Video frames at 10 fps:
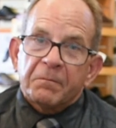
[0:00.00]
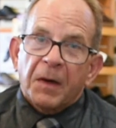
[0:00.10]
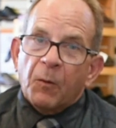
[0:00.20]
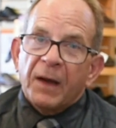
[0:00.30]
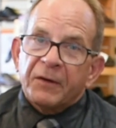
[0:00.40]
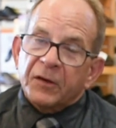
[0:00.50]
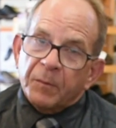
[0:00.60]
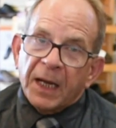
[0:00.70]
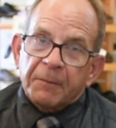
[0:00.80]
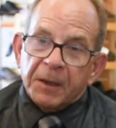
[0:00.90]
my wife gets
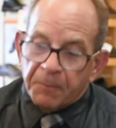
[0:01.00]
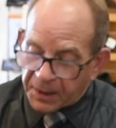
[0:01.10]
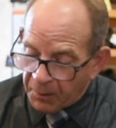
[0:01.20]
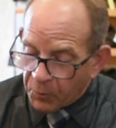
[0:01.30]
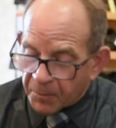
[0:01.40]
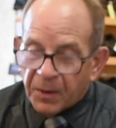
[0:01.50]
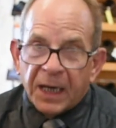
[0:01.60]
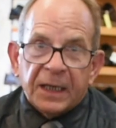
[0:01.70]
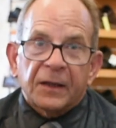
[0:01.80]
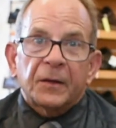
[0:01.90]
mad at me, but I wouldn't
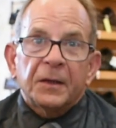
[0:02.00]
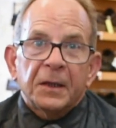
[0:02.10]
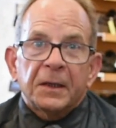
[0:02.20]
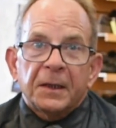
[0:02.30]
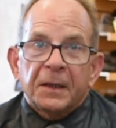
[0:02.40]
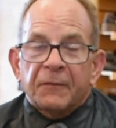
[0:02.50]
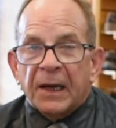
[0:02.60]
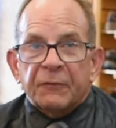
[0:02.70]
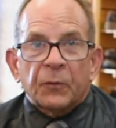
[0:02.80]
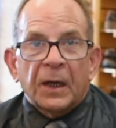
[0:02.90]
mind if I
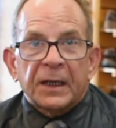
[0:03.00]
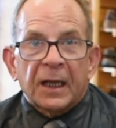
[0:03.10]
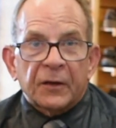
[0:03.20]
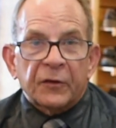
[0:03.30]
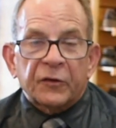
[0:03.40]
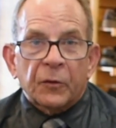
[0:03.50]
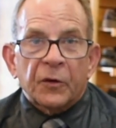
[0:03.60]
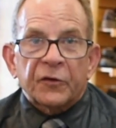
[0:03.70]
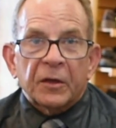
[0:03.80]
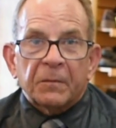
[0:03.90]
have to run down to the
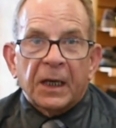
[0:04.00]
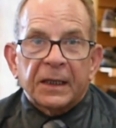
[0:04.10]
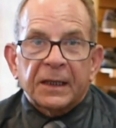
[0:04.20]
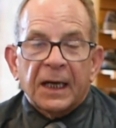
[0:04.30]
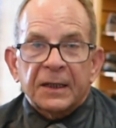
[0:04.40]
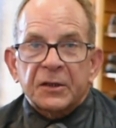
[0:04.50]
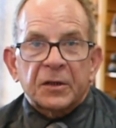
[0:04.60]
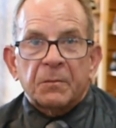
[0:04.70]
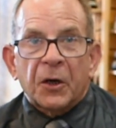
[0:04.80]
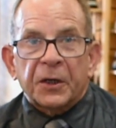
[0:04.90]
store or something like that, to
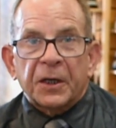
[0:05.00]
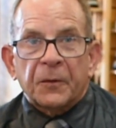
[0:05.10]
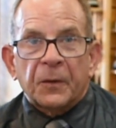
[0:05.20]
the market or